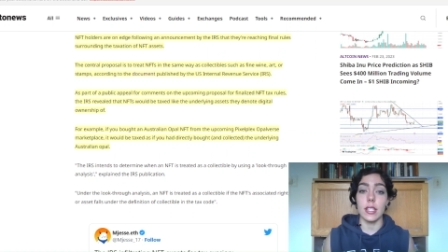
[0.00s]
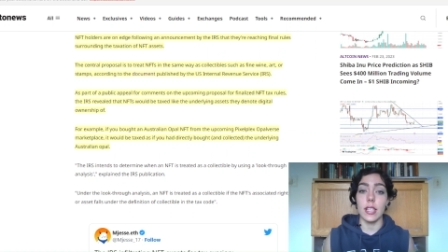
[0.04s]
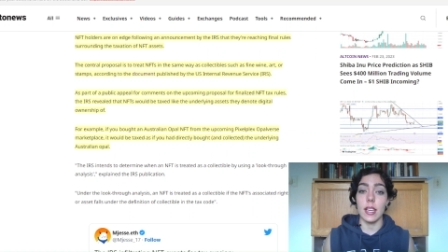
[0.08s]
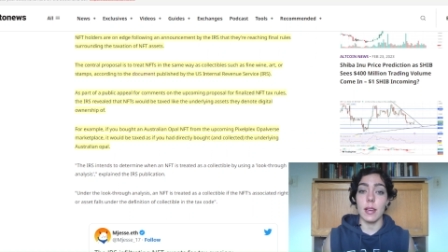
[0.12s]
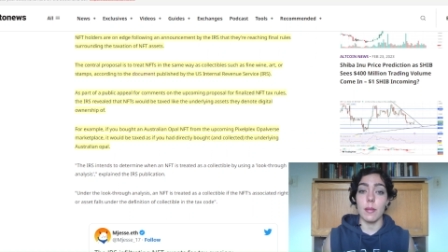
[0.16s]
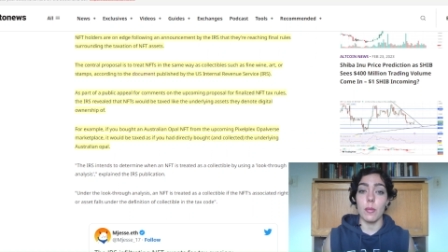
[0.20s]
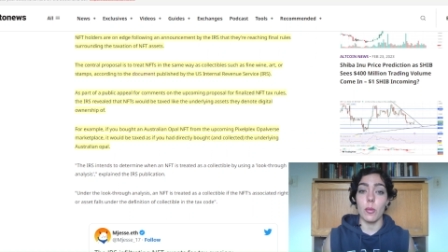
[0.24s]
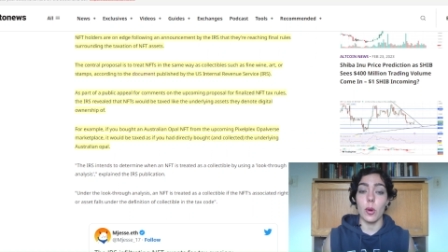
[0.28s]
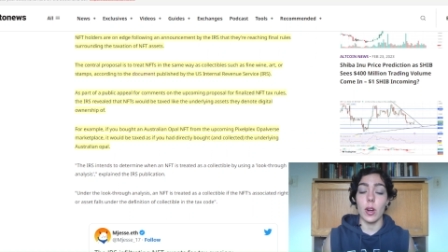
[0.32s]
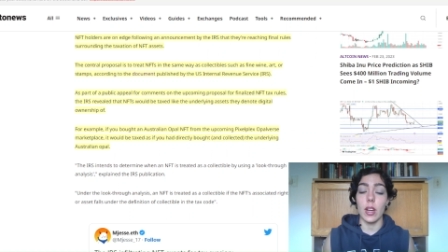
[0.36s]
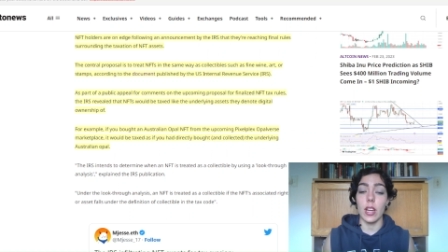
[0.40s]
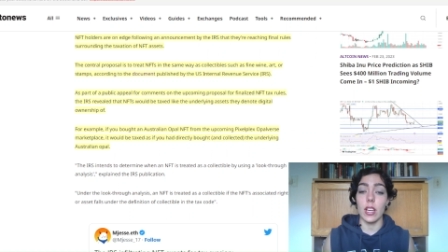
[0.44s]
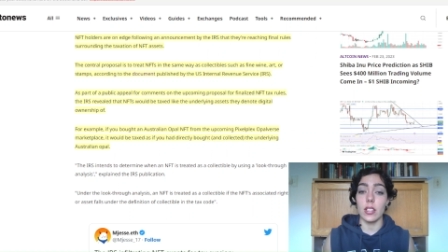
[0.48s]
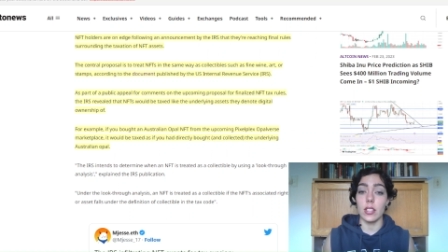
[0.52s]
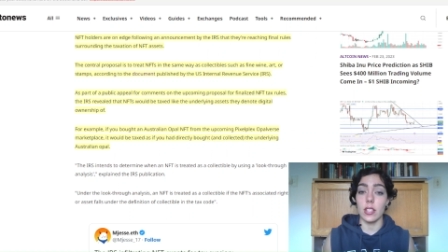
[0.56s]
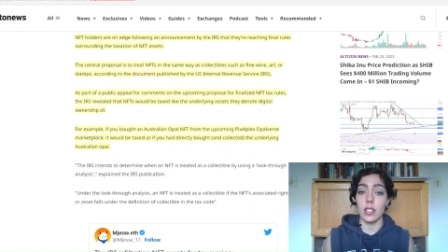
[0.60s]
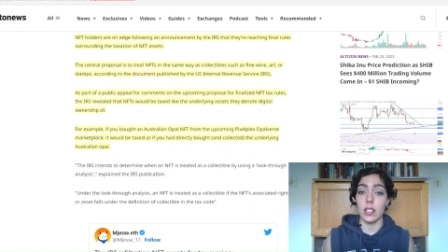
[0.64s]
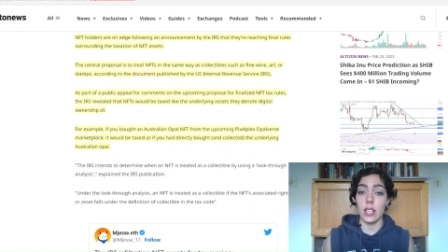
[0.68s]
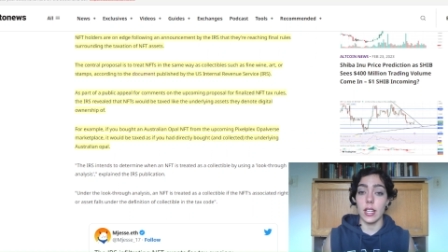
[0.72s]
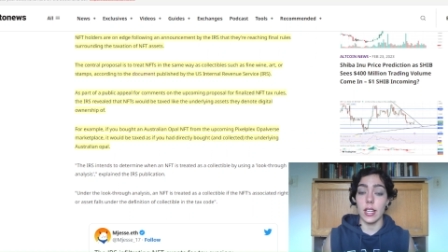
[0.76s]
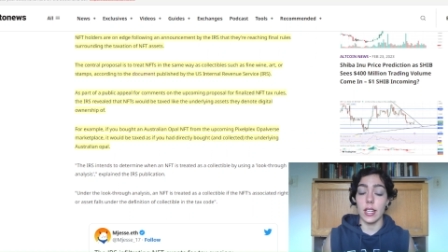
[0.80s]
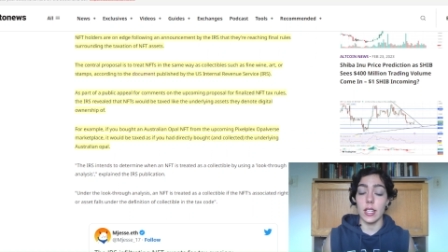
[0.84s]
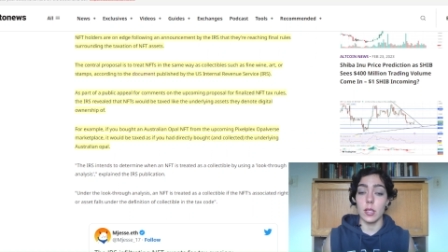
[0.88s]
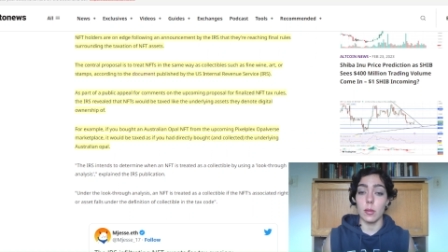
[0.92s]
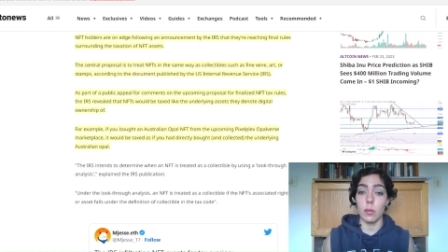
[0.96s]
same way as
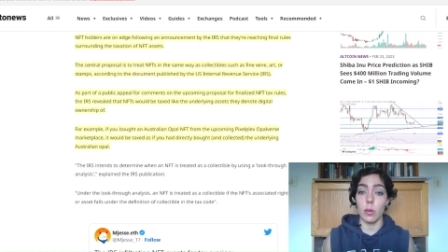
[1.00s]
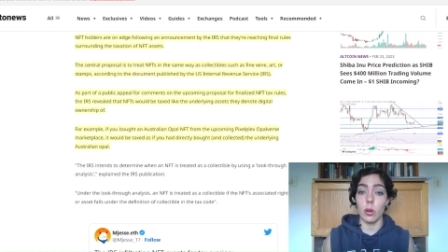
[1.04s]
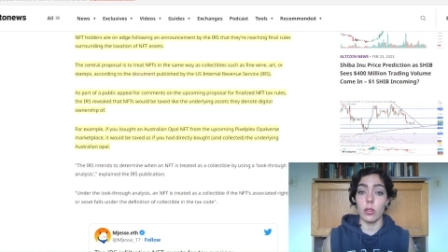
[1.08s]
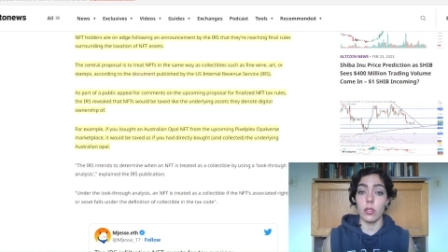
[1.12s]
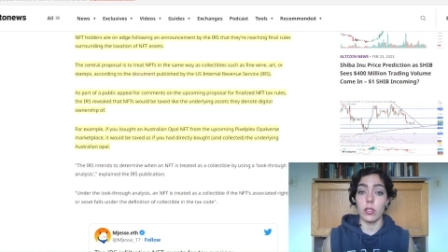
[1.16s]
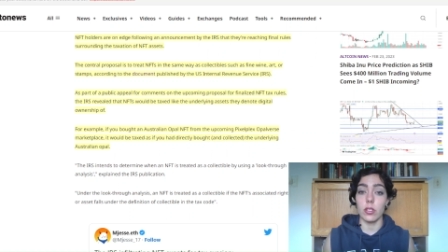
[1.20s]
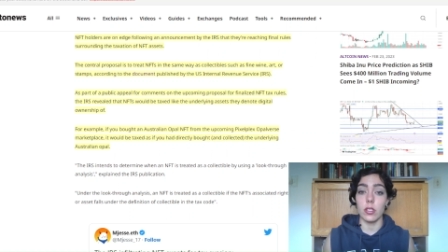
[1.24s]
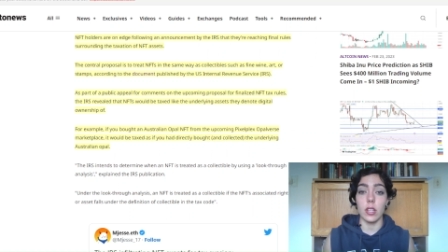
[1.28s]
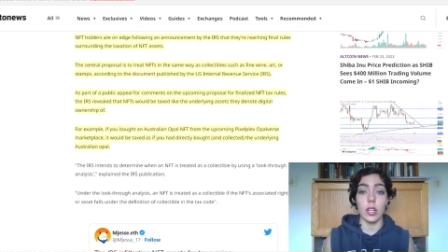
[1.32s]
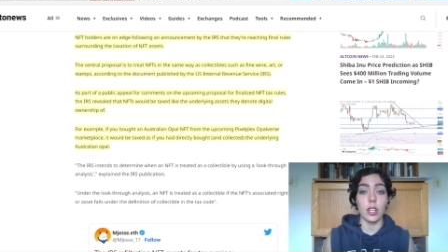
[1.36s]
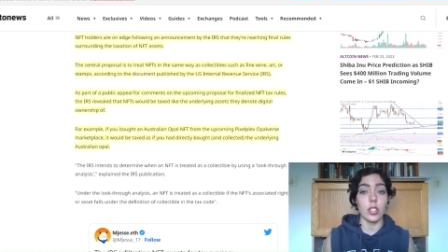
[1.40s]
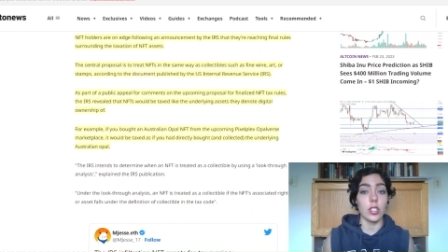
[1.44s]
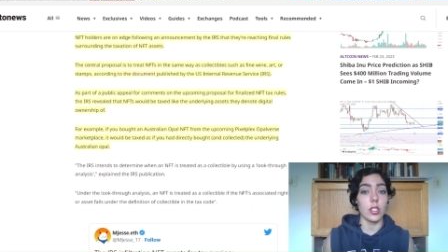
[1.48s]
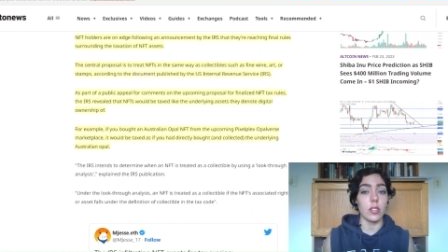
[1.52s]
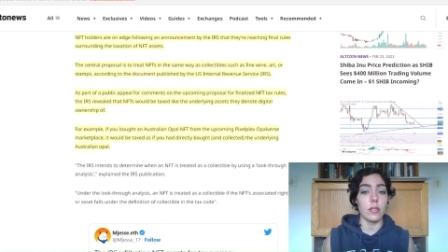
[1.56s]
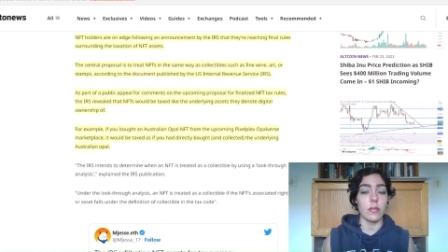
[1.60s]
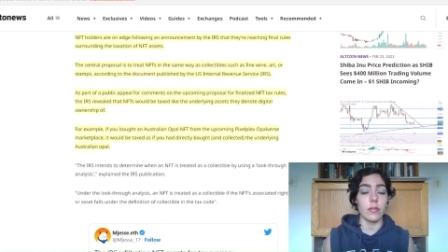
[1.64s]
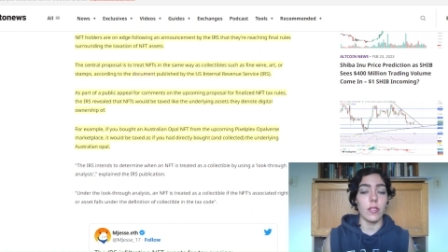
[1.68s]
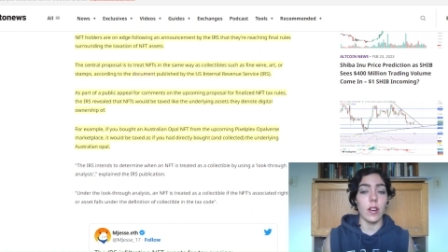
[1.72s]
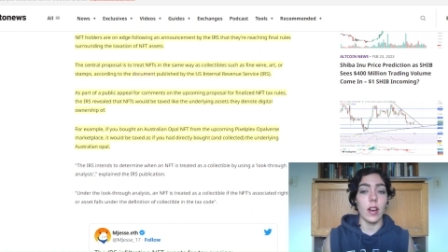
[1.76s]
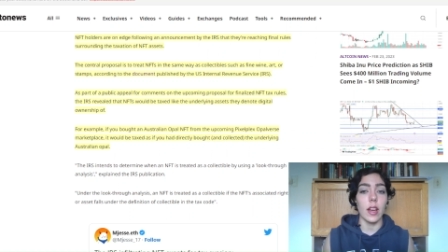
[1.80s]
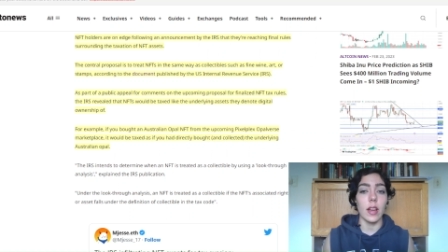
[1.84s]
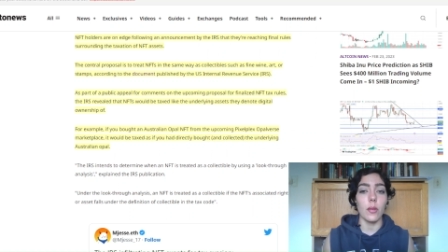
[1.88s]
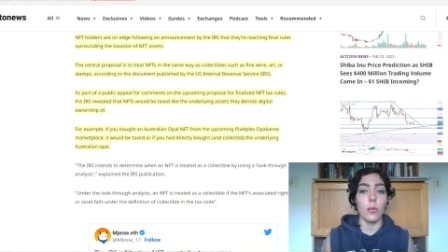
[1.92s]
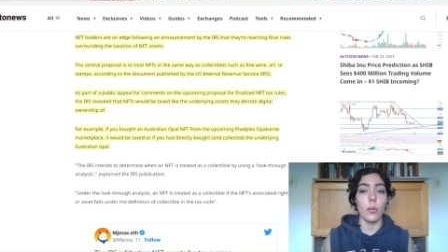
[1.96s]
collectibles such as
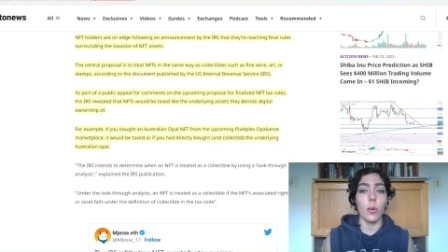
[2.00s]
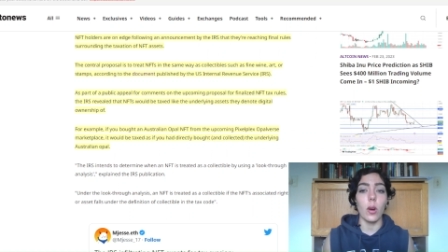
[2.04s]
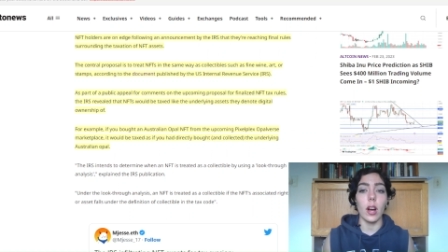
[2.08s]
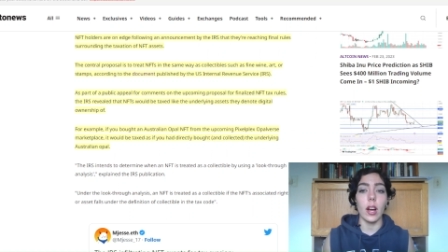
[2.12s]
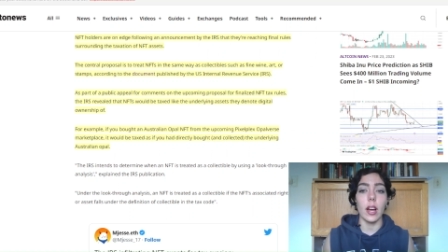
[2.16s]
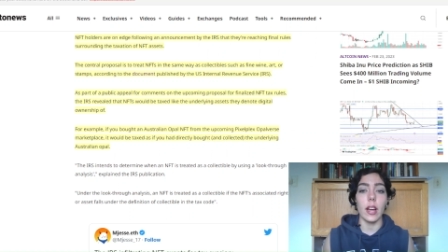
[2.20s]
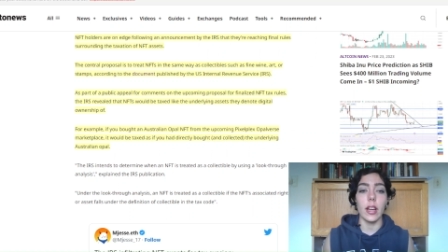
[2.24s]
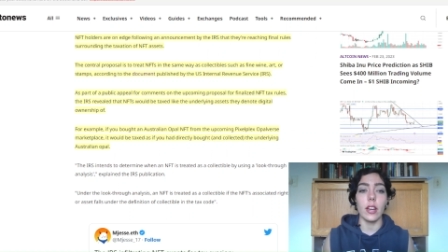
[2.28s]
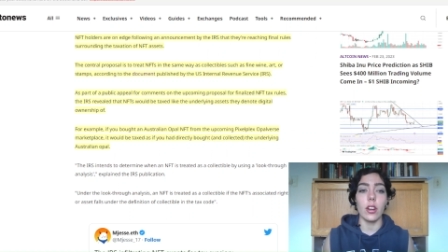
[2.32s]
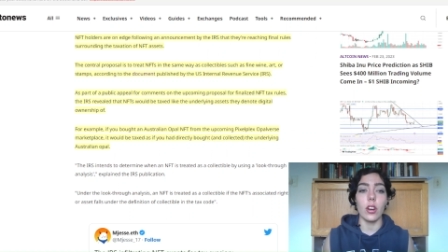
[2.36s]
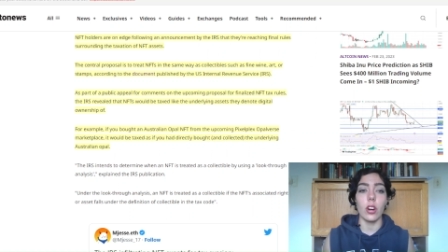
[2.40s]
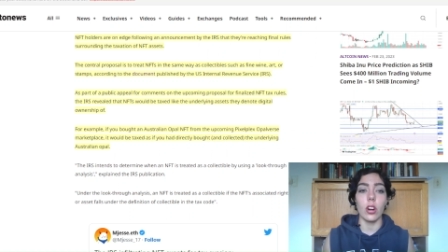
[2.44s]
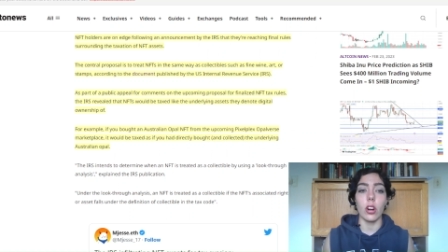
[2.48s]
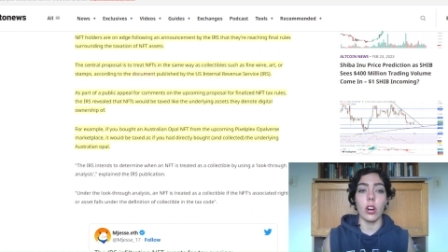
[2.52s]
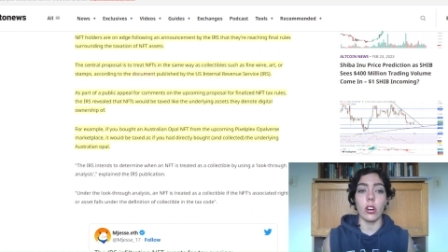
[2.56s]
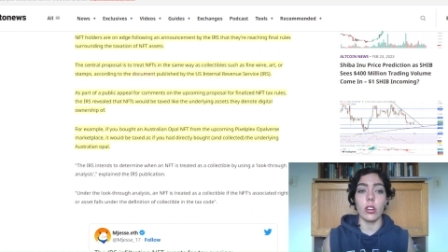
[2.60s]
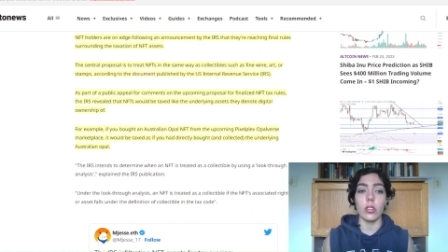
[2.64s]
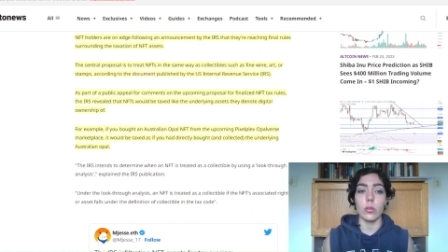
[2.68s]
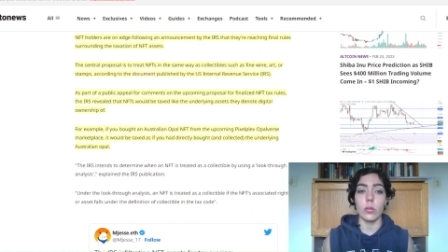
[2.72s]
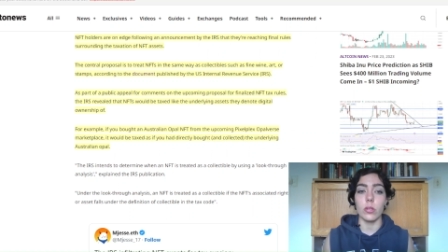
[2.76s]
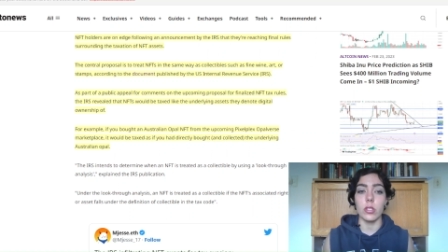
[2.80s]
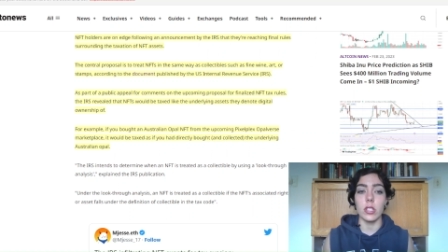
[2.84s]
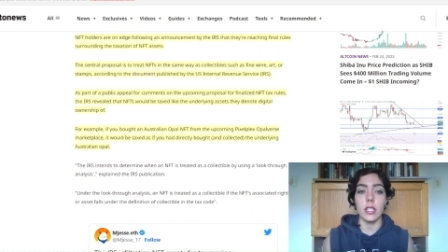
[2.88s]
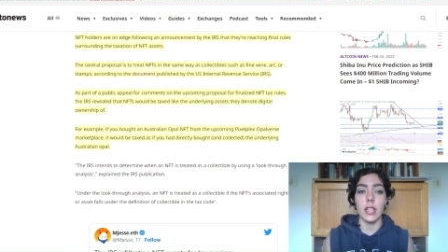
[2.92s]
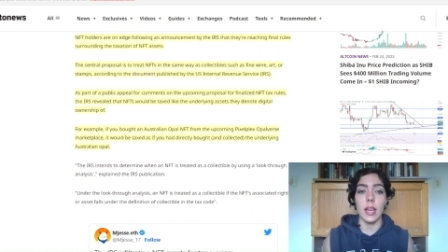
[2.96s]
fine wine, art,
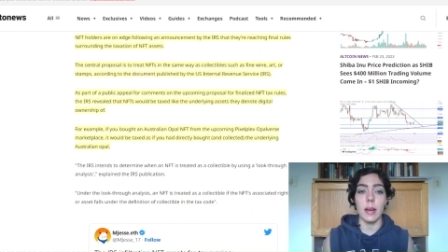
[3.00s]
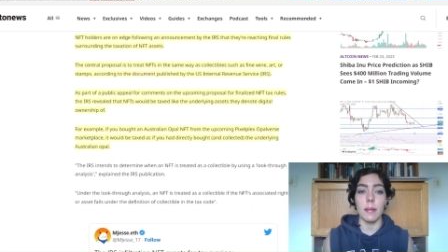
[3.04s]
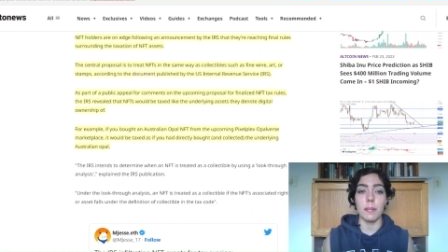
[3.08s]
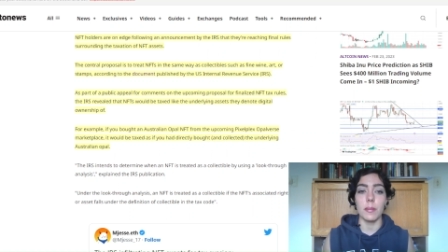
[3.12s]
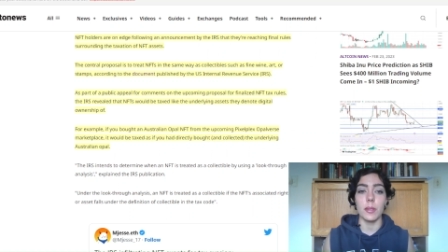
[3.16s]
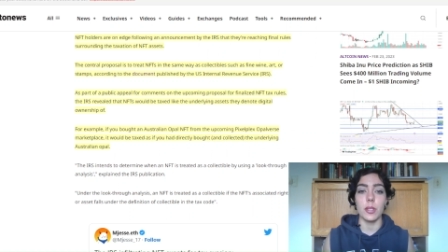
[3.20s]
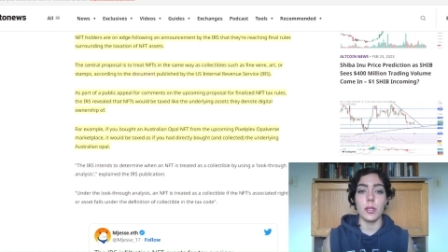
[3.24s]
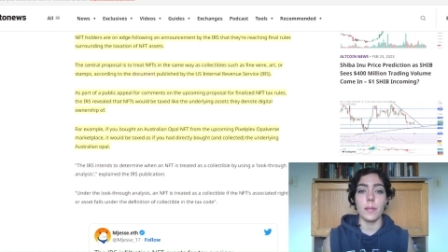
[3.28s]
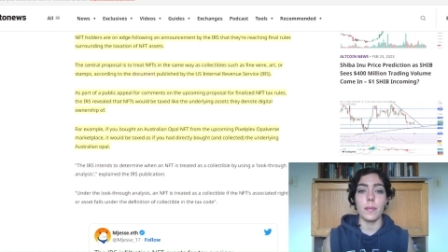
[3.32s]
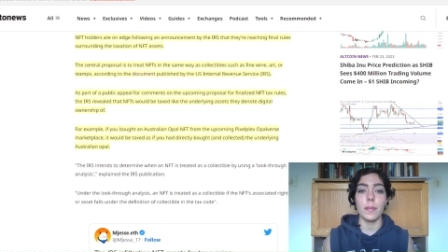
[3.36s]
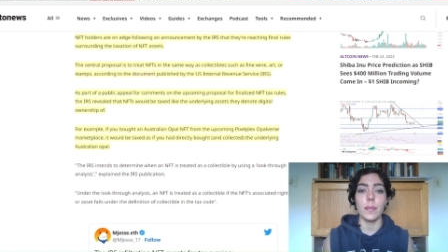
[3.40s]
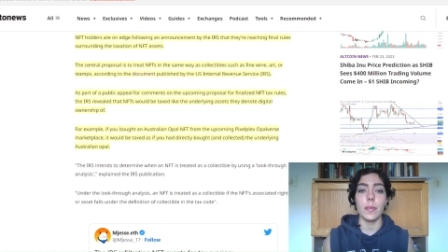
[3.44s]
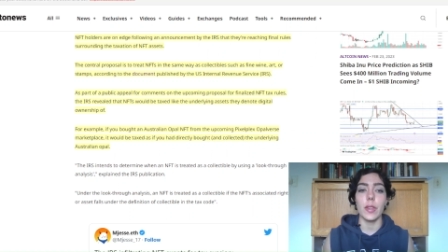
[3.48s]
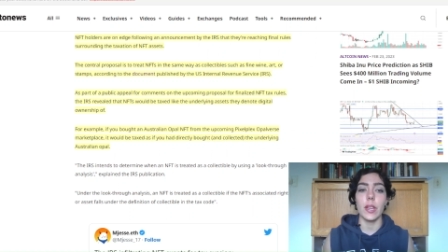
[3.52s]
or stamps,